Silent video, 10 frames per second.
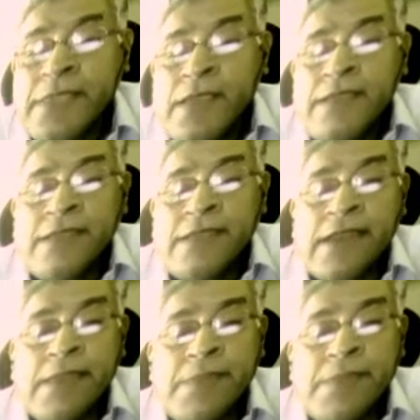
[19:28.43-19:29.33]
Generally,
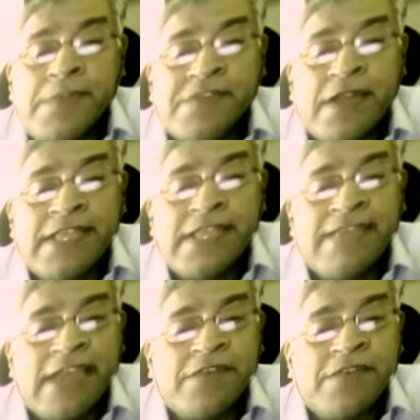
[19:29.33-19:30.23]
people start these
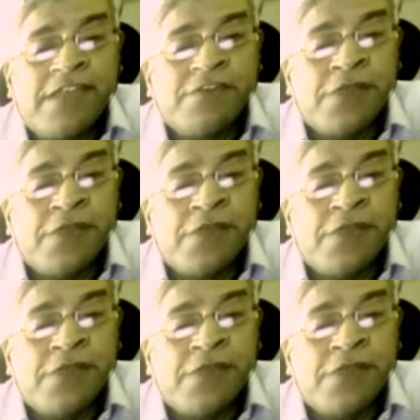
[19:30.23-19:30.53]
activities during